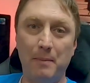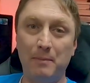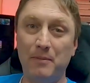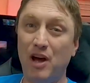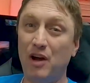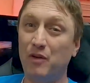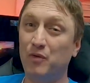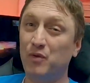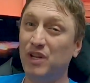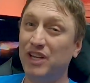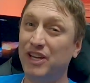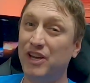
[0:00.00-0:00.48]
I'm
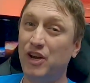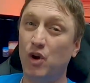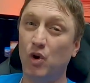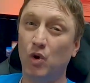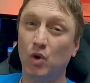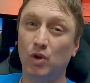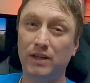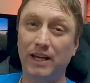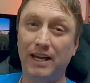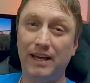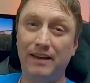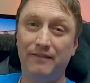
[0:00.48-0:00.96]
not really
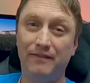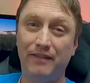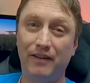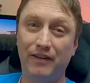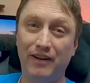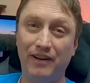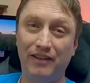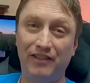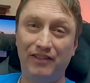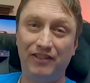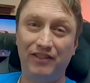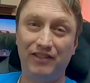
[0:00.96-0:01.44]
holding it
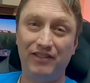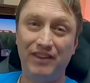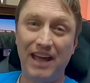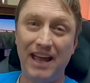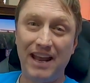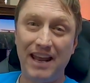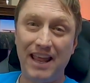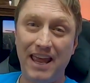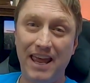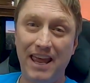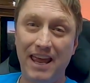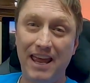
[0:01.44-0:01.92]
very
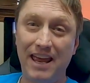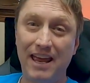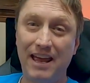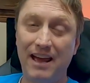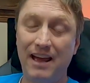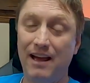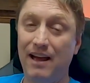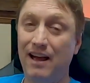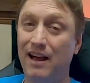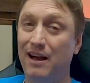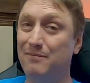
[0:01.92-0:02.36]
steady.